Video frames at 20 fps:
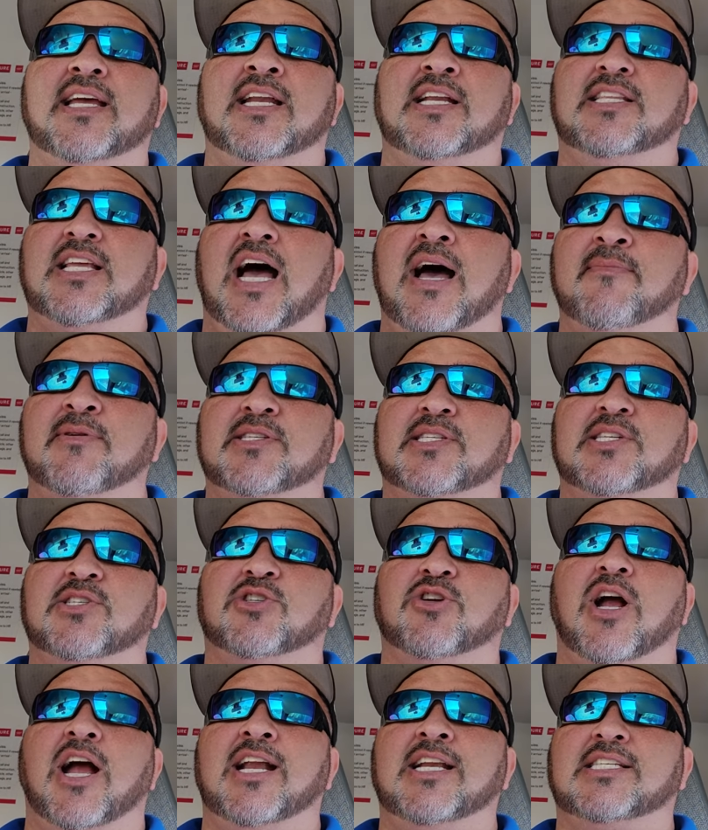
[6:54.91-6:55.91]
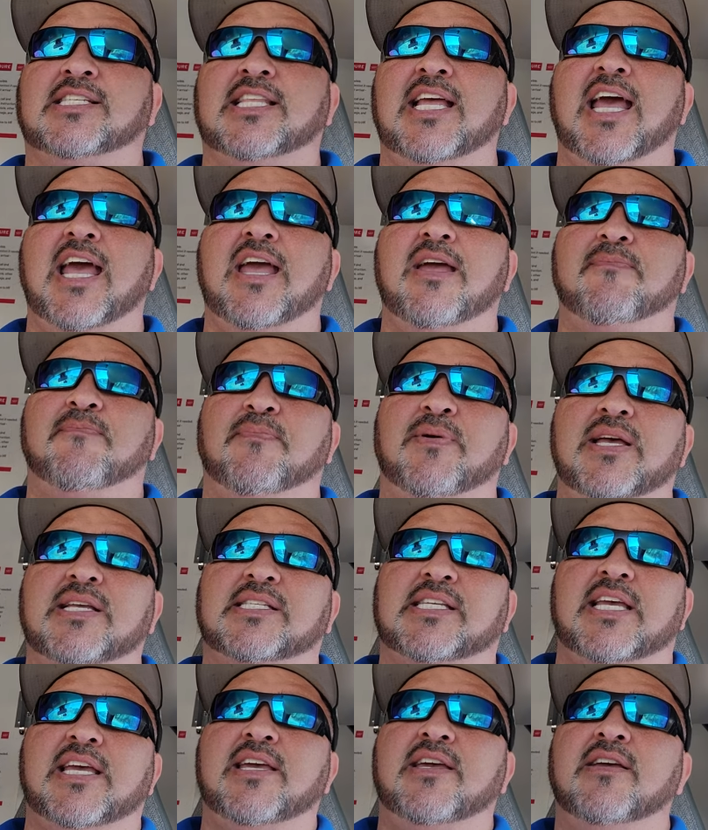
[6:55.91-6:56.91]
and Adames is trying to stay
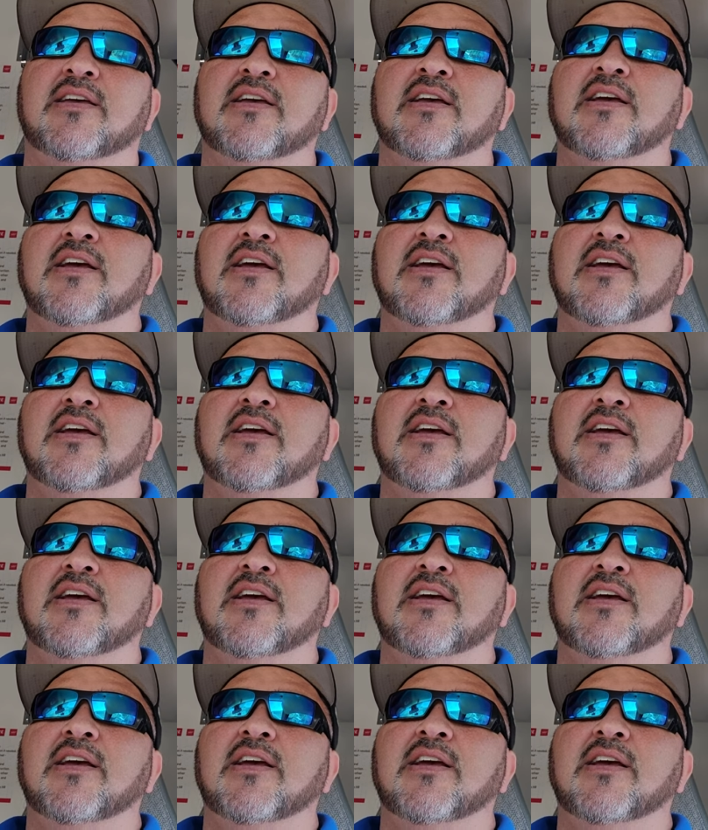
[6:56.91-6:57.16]
busy